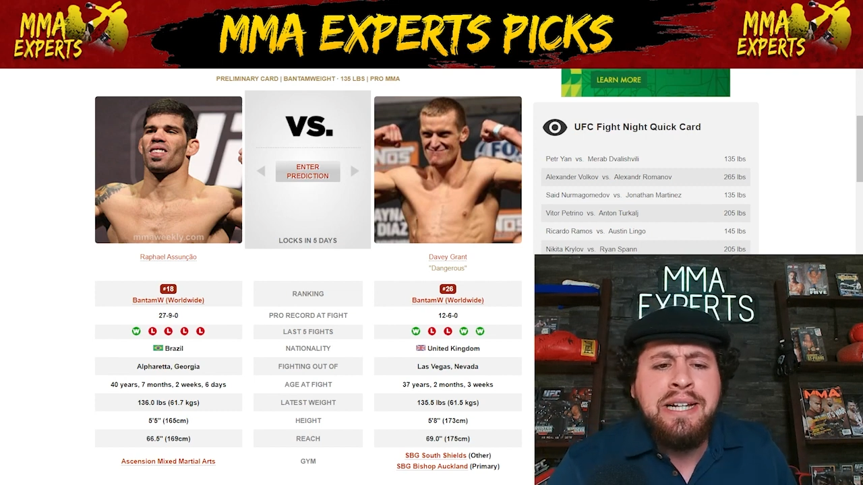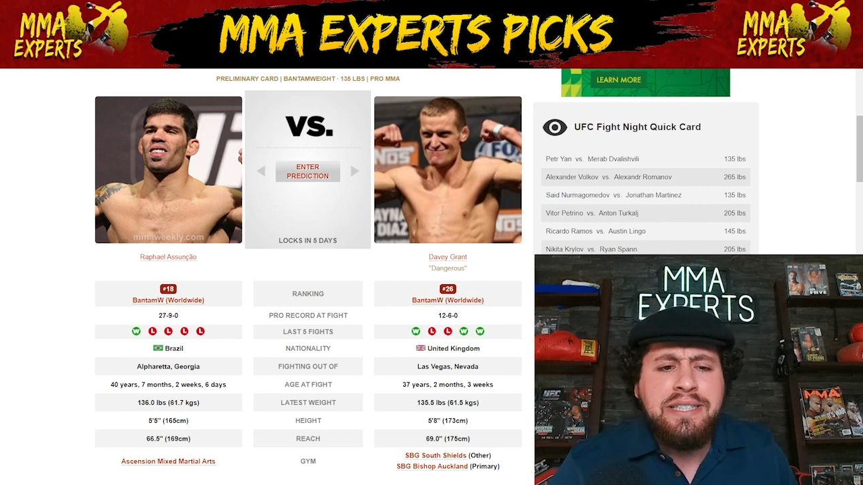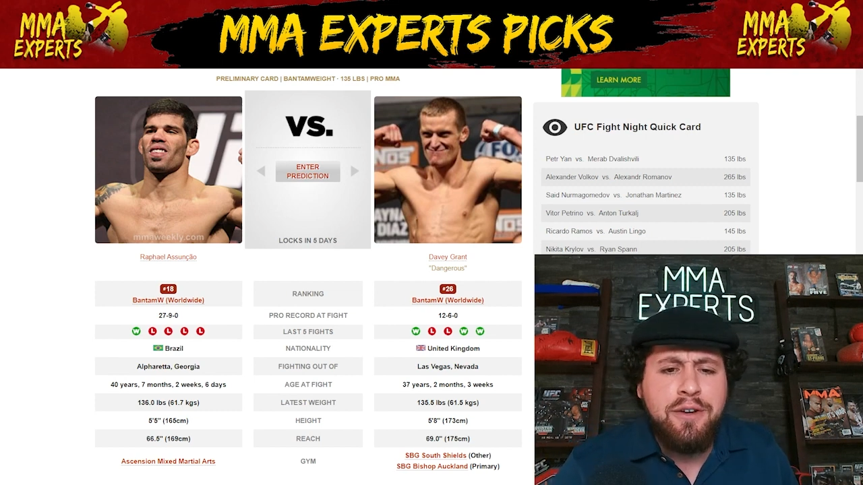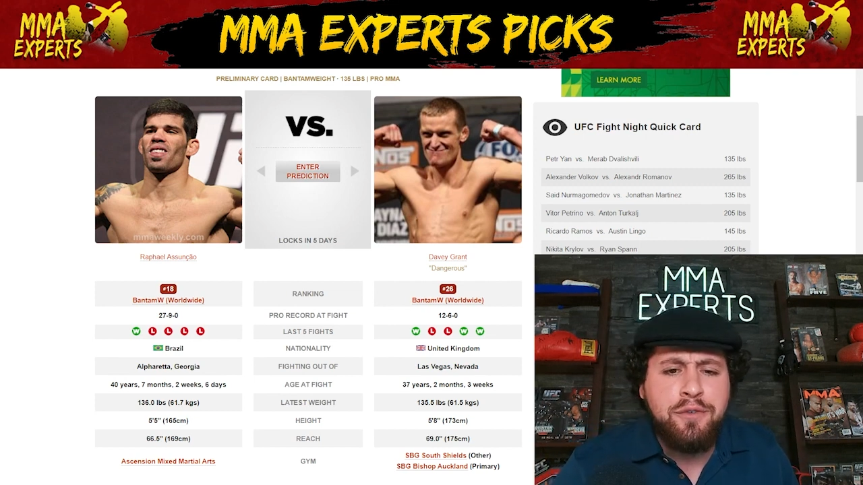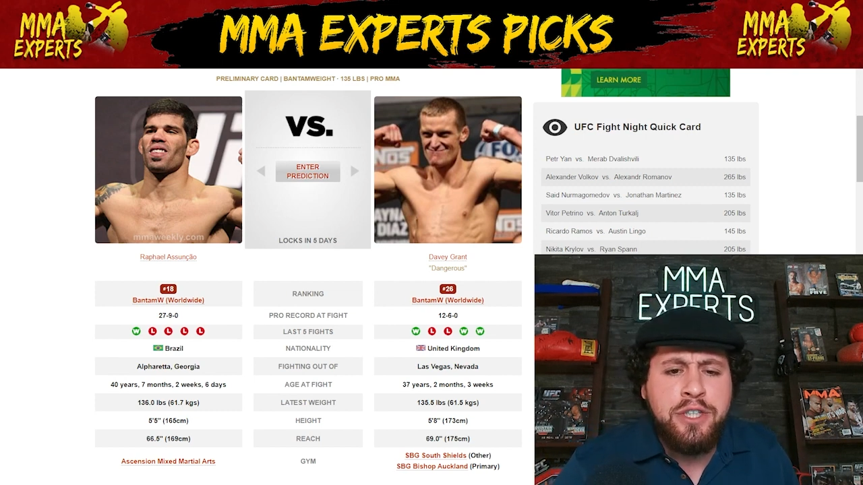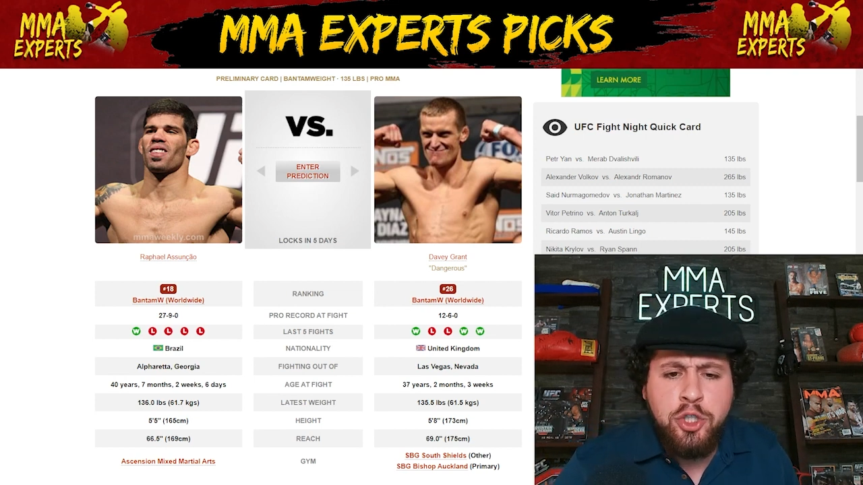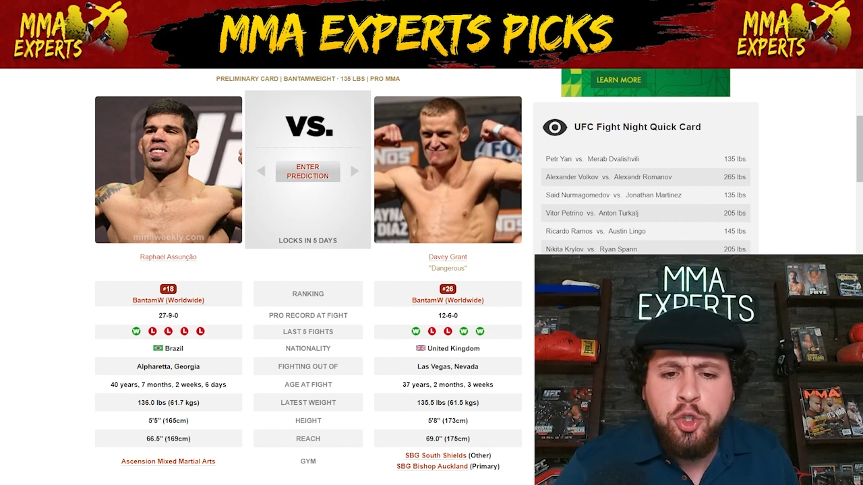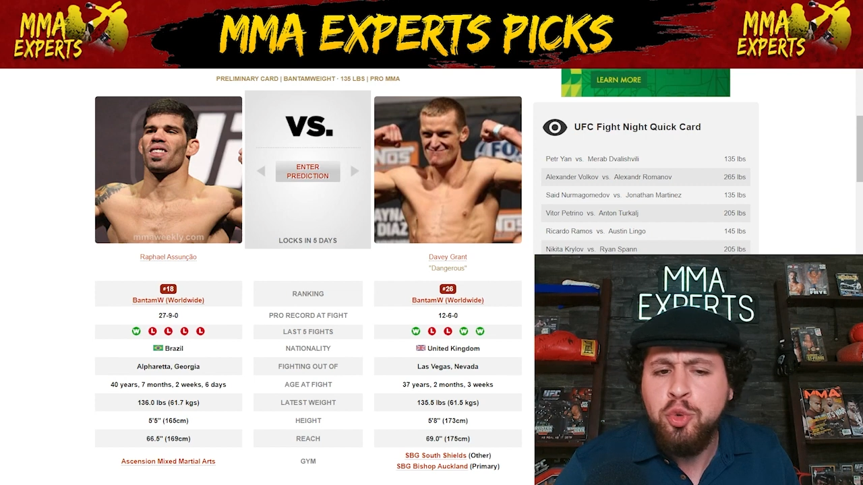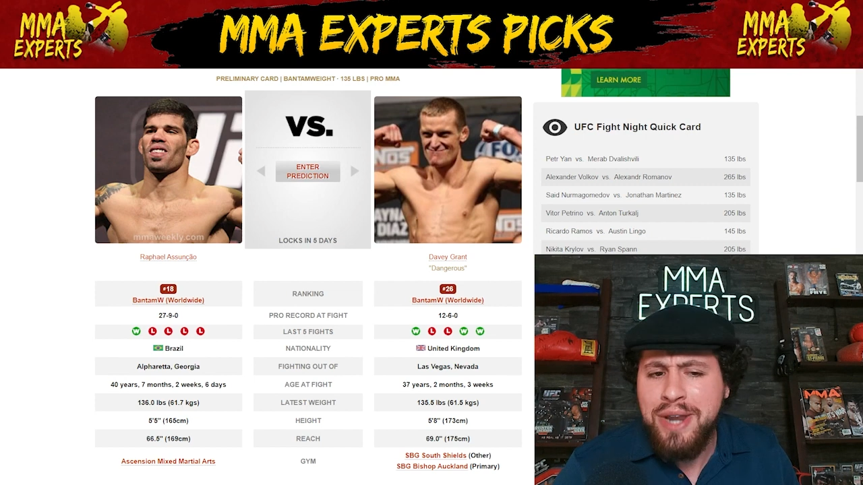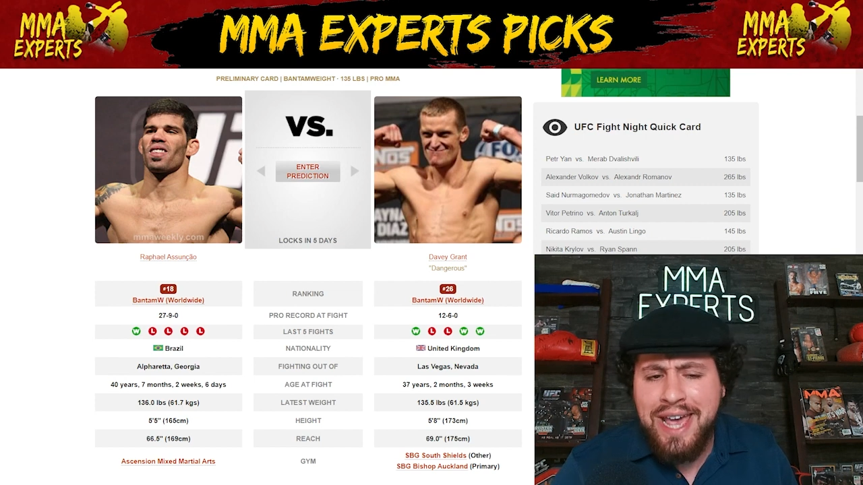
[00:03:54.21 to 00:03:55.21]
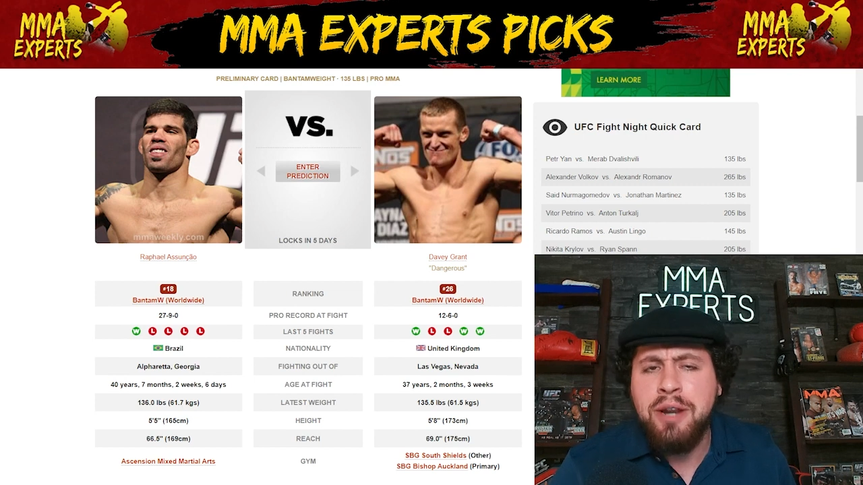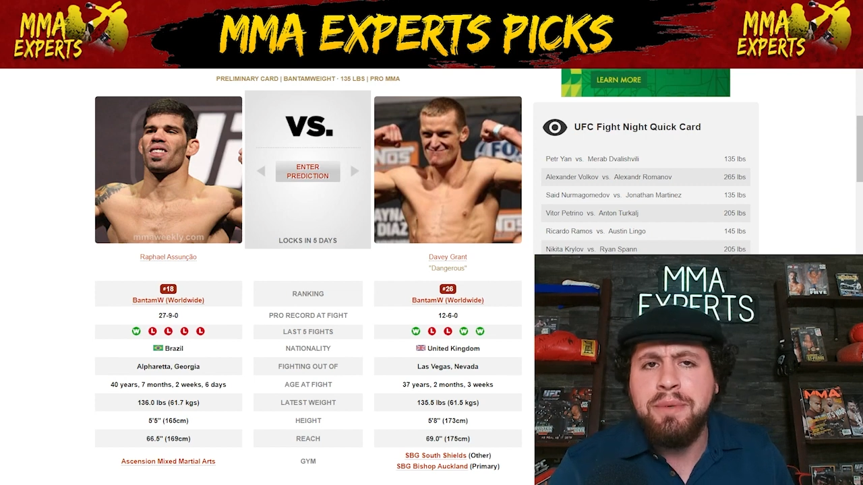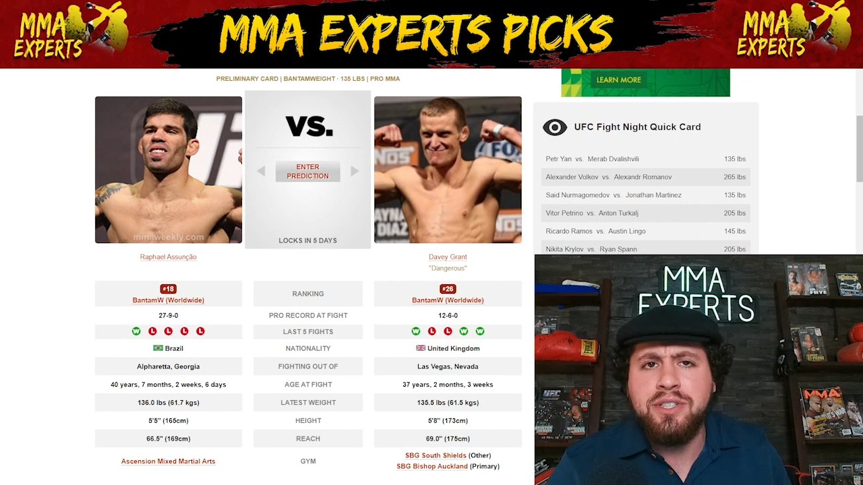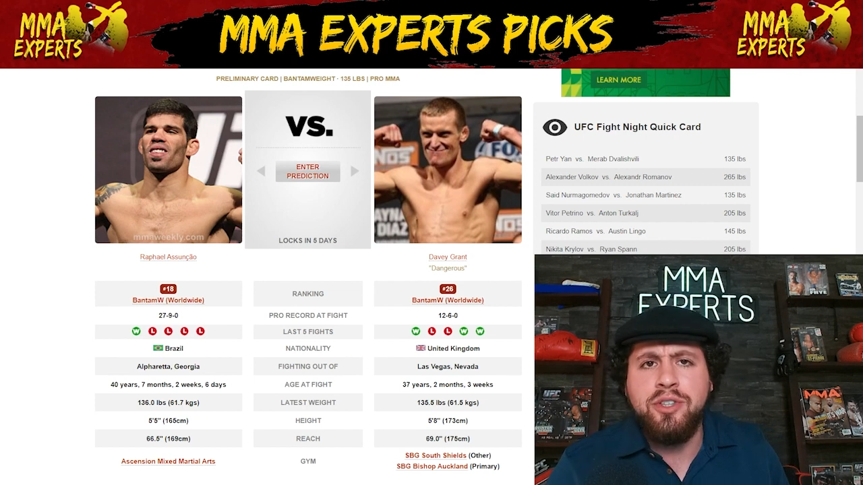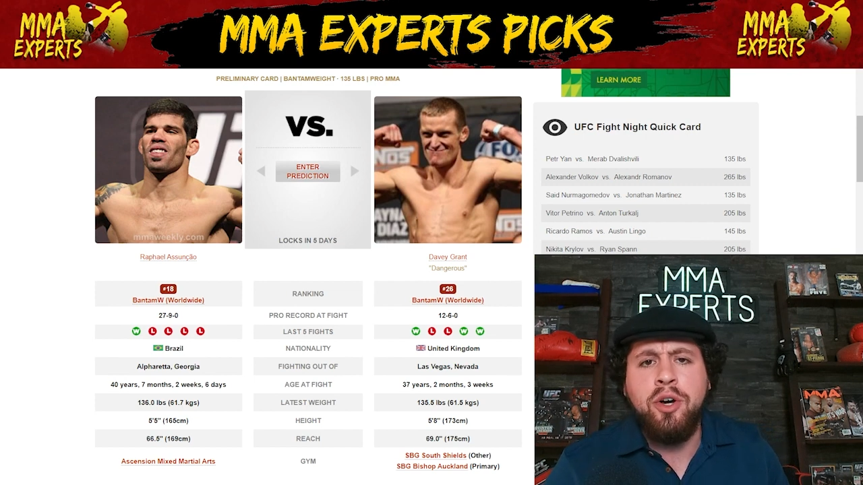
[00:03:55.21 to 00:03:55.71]
Definitely
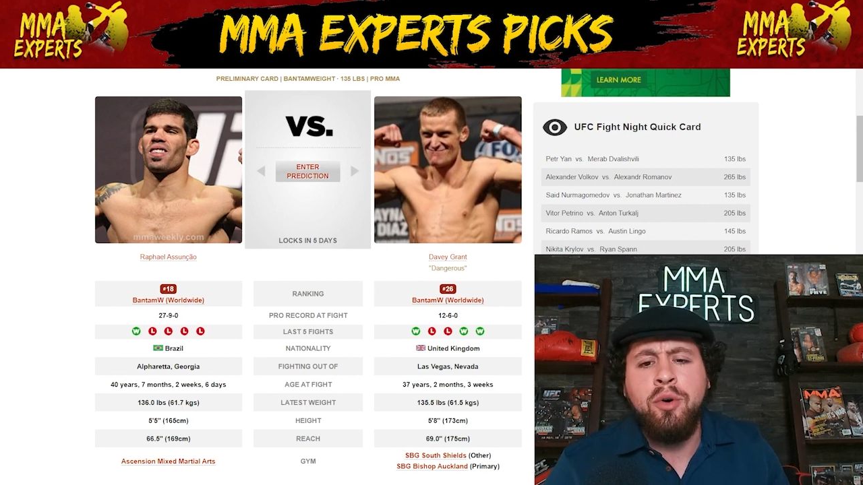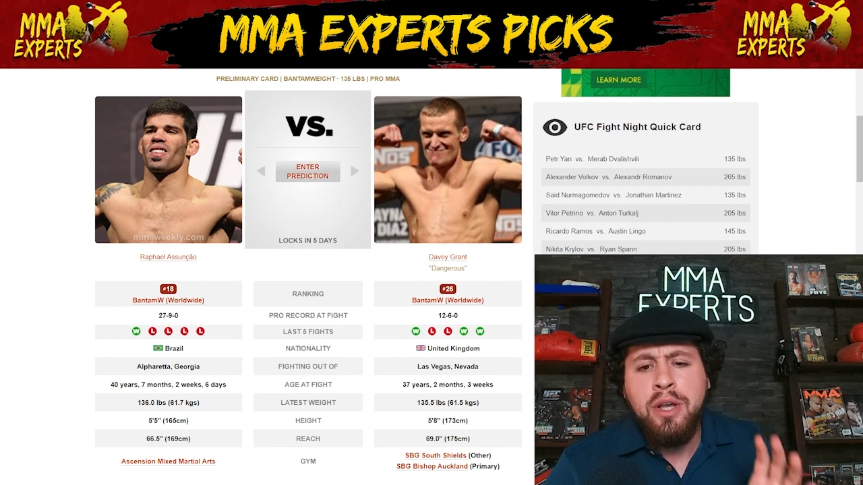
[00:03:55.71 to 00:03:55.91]
unanimous, though,